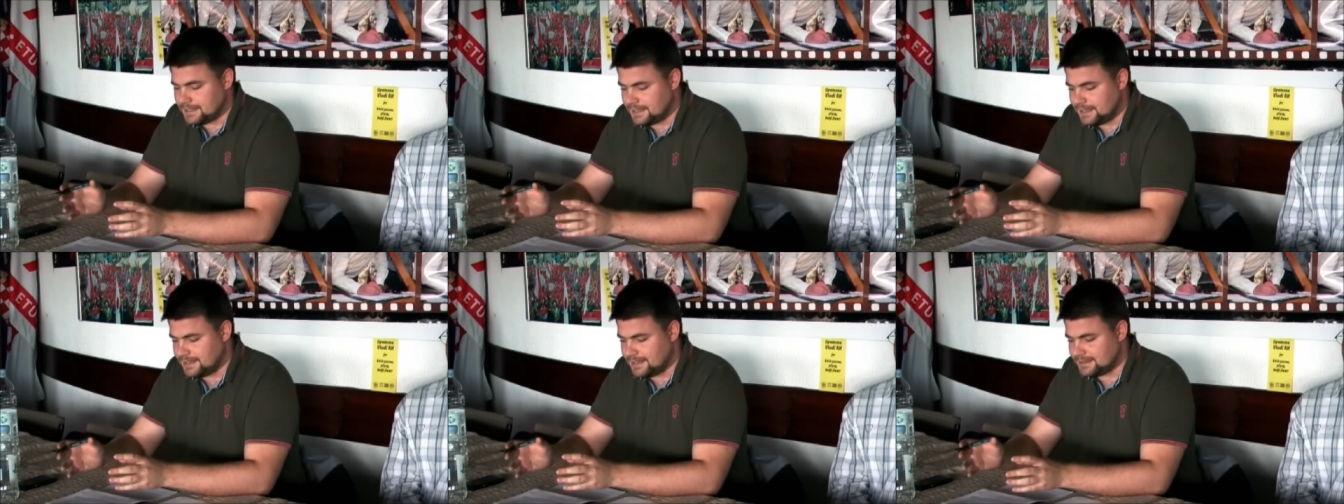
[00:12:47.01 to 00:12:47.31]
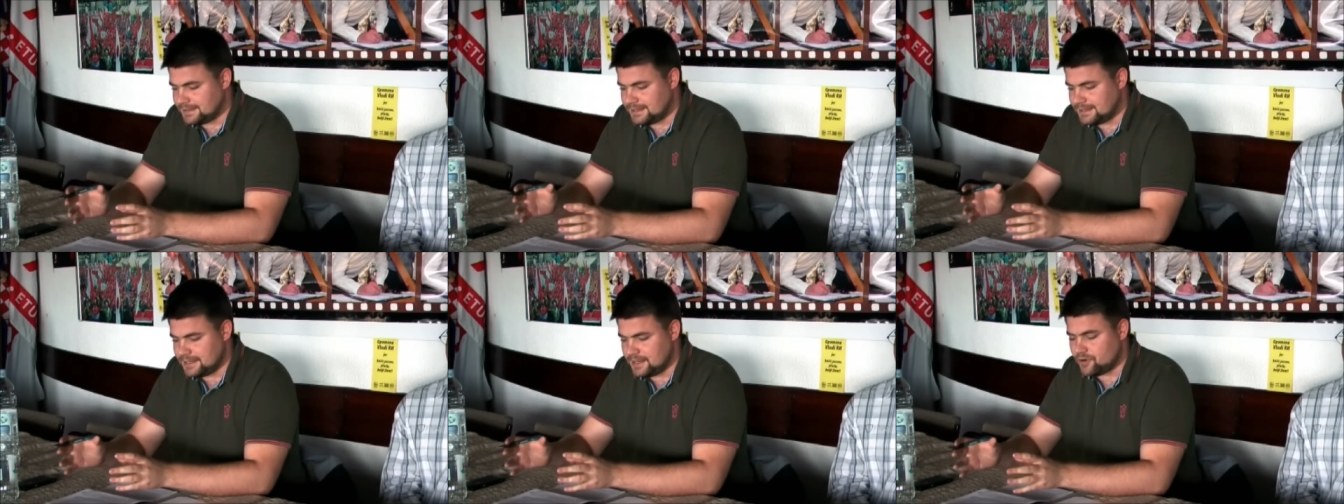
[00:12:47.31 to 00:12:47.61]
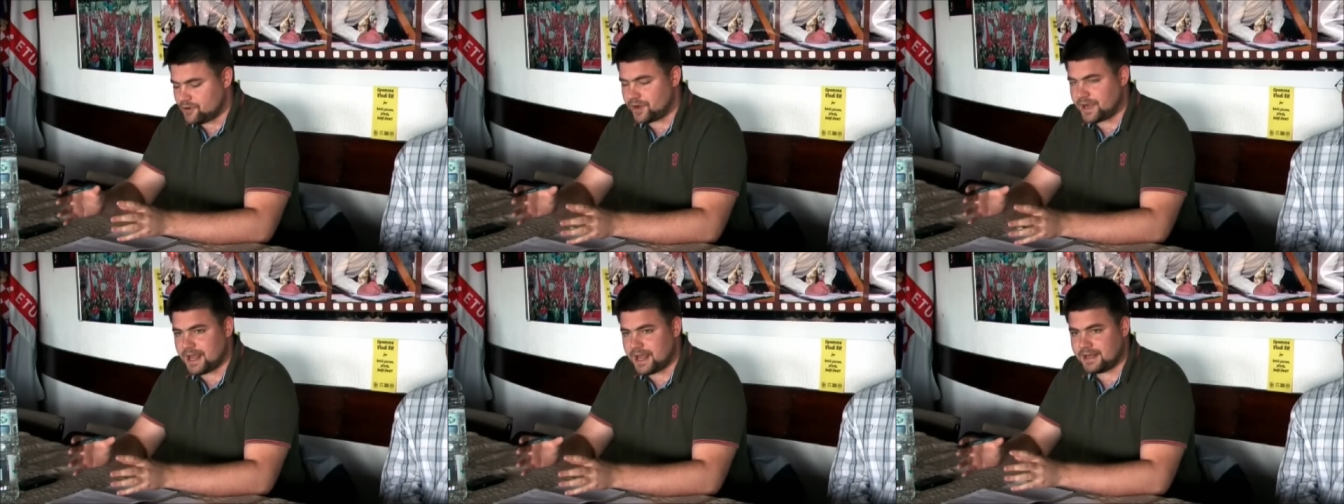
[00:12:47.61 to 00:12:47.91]
in the
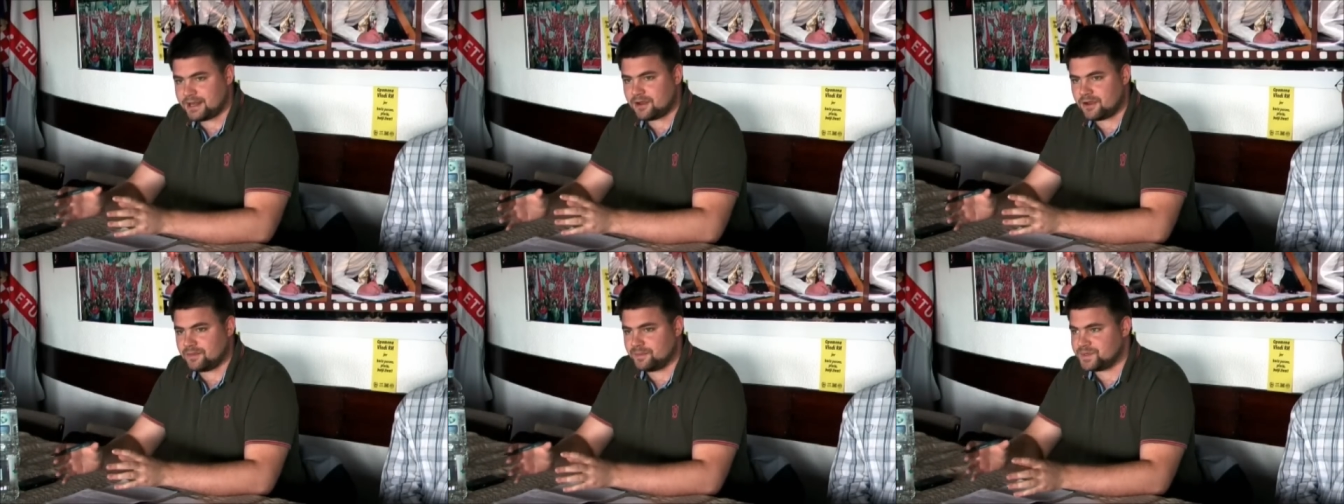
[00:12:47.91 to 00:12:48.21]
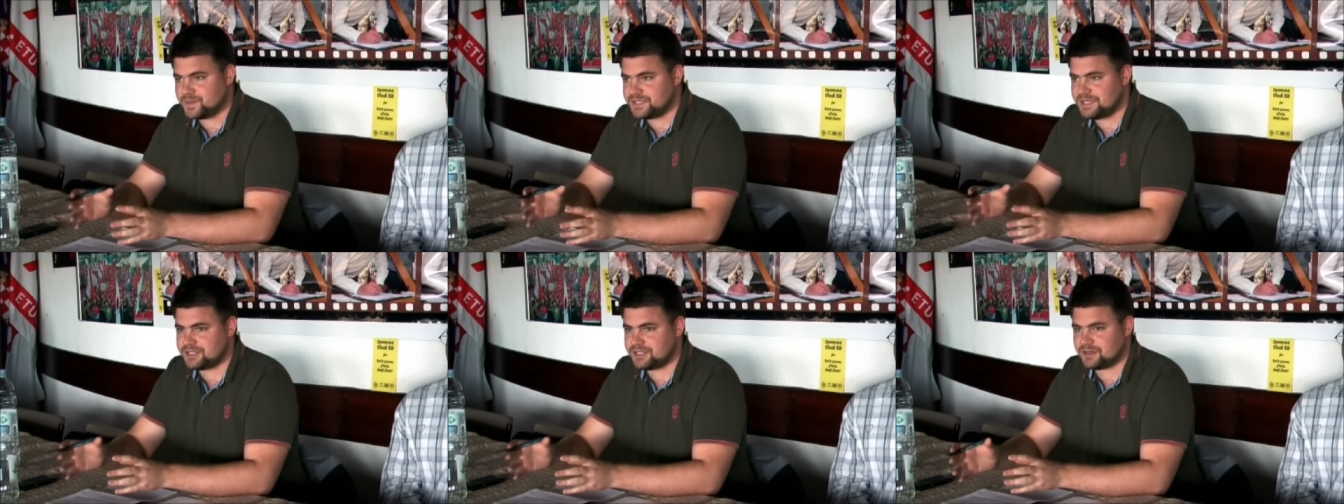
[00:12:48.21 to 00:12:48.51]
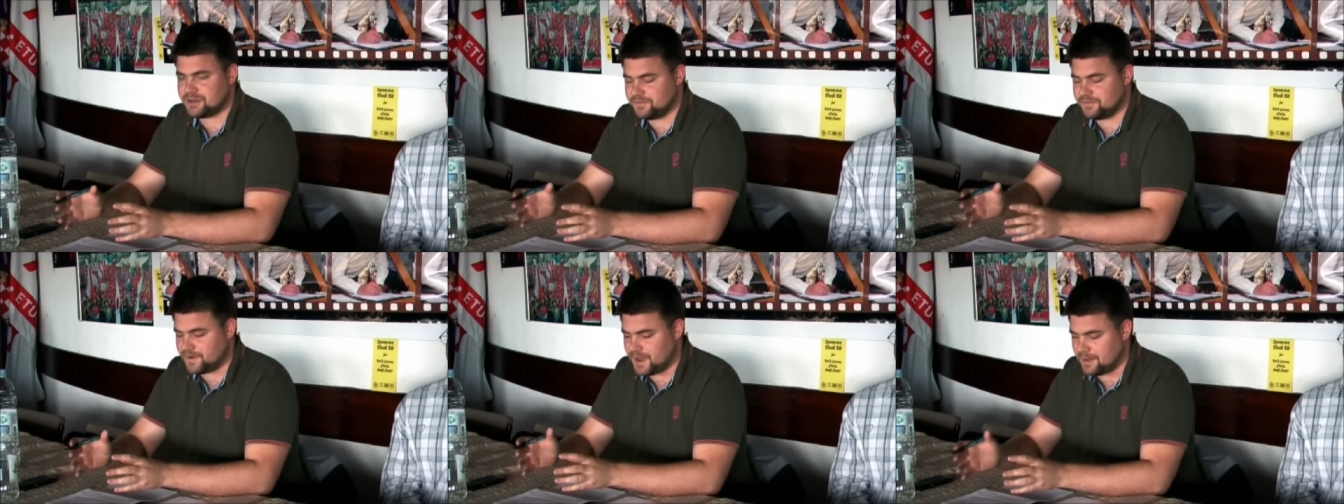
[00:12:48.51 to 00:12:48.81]
organic
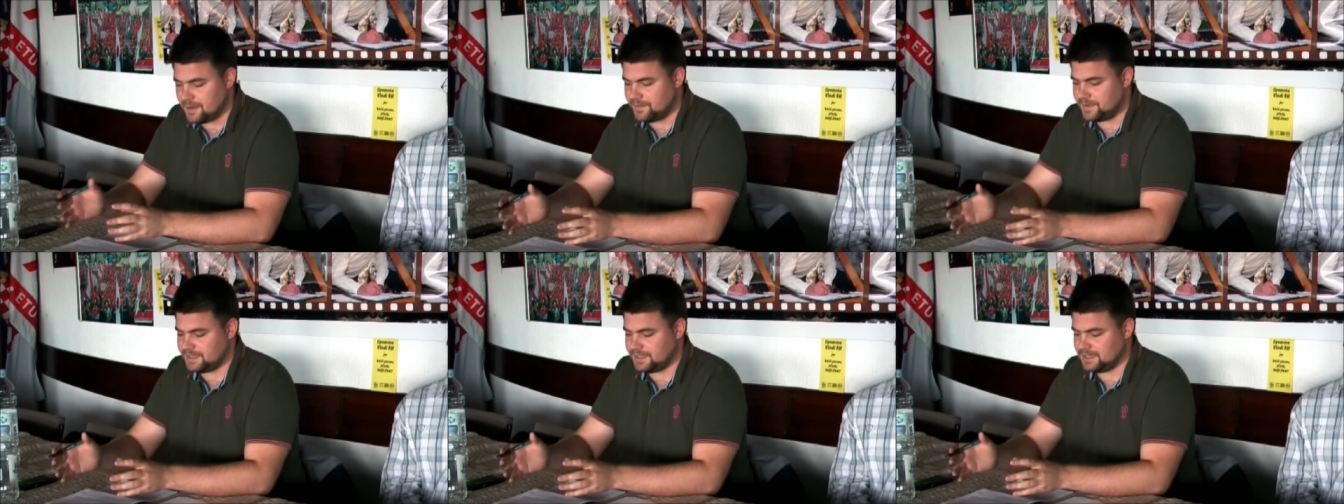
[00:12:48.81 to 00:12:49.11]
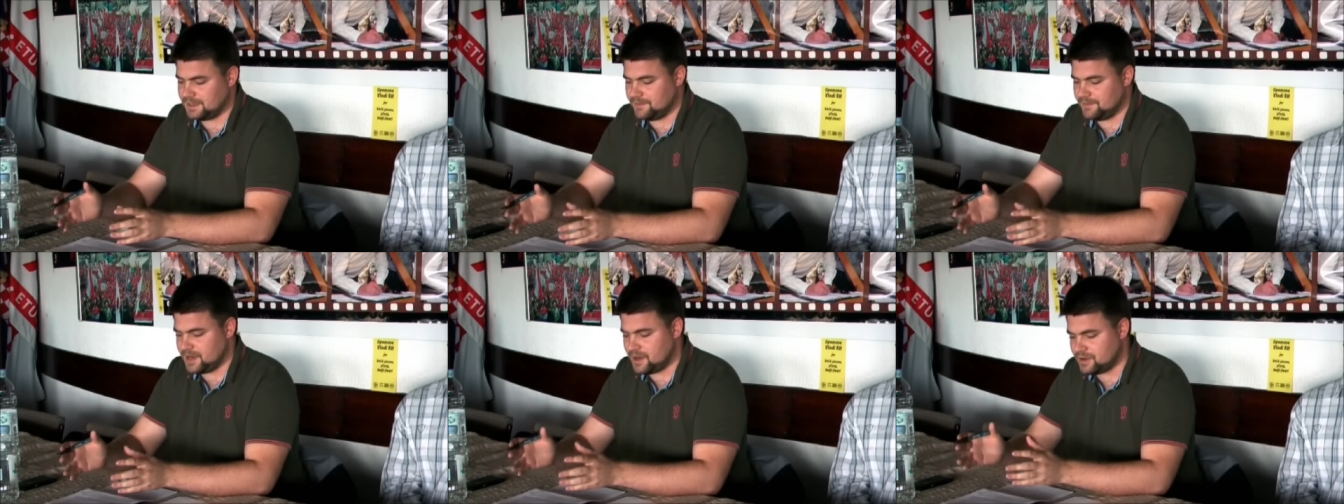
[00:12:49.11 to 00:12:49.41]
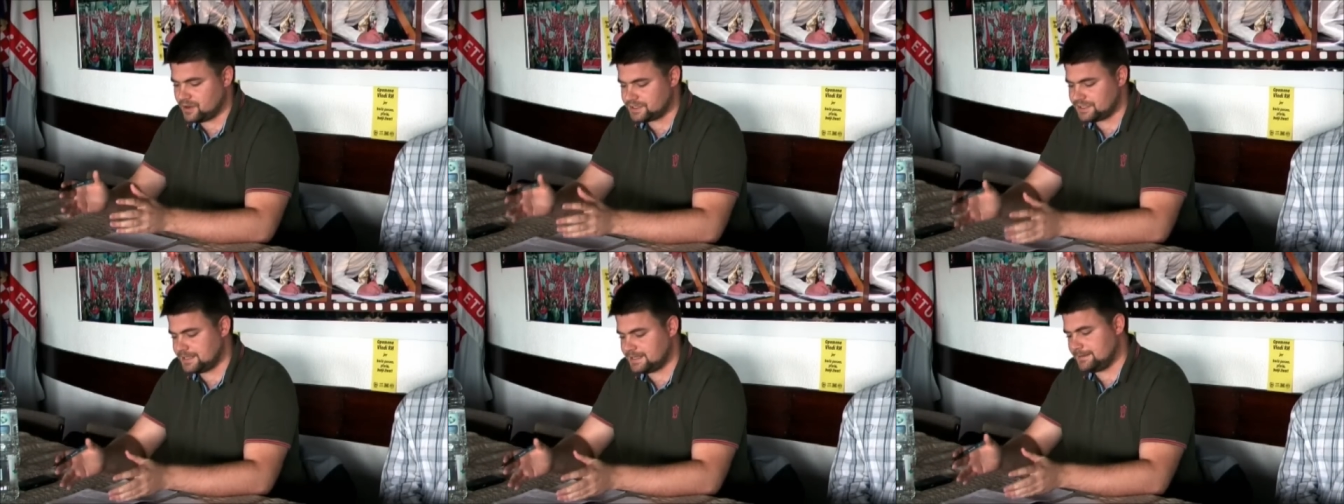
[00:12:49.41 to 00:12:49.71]
composition of capital
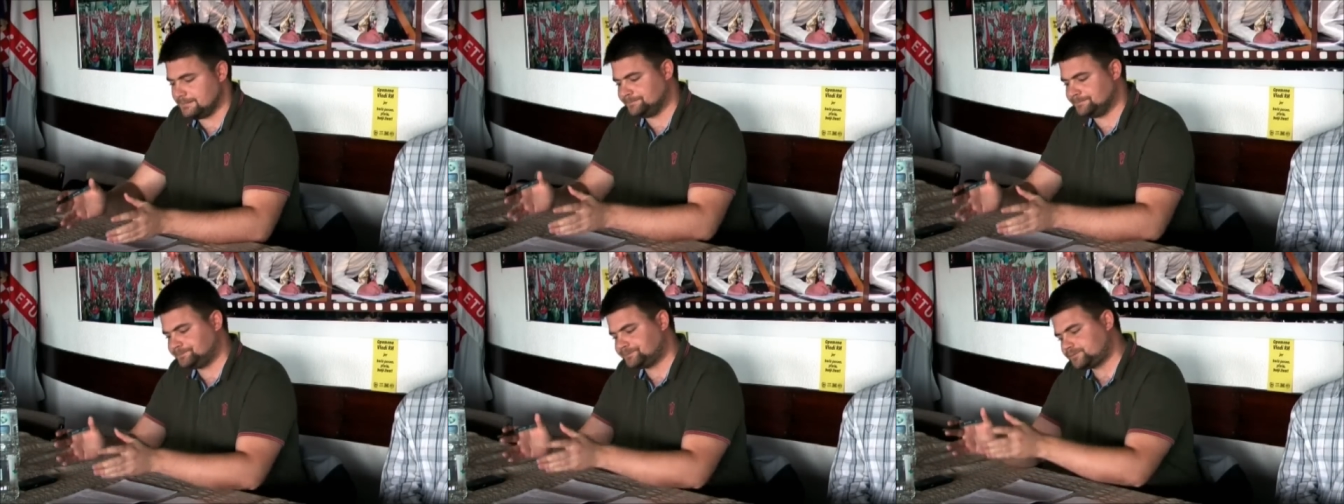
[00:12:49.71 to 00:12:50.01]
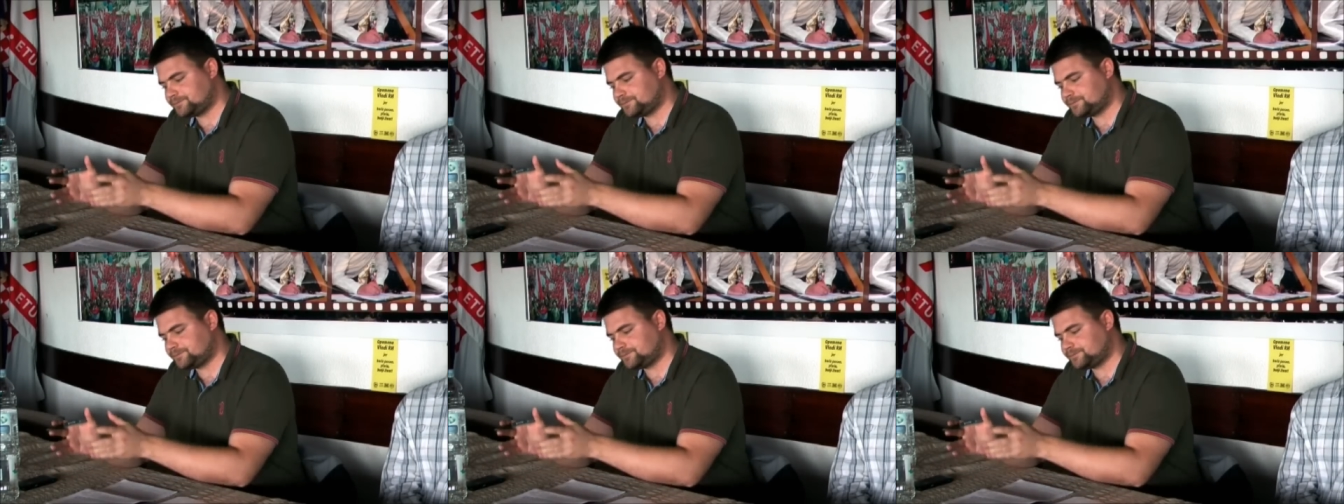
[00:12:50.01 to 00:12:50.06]
because the